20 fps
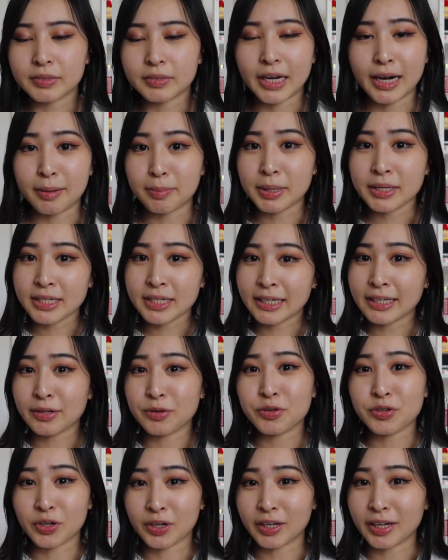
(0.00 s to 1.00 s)
And I'm not saying that you
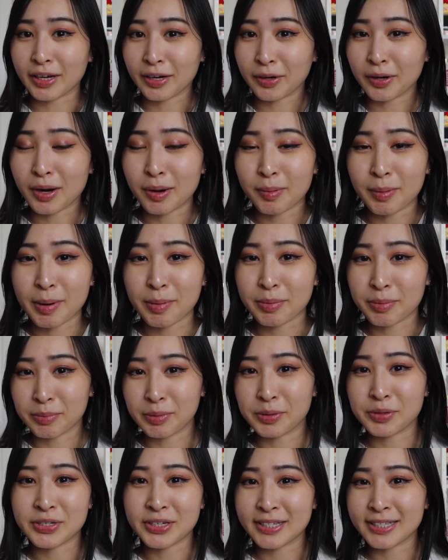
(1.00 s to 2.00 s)
shouldn't care about
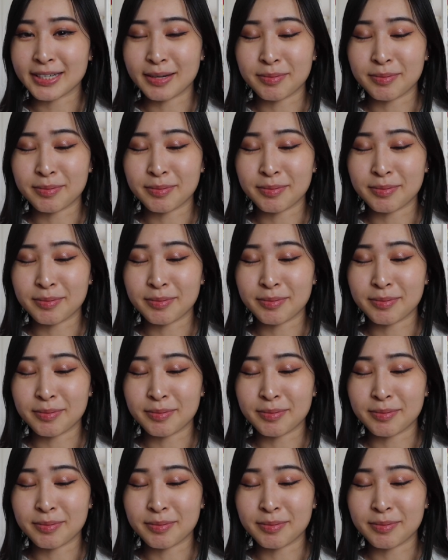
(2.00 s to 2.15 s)
promotions.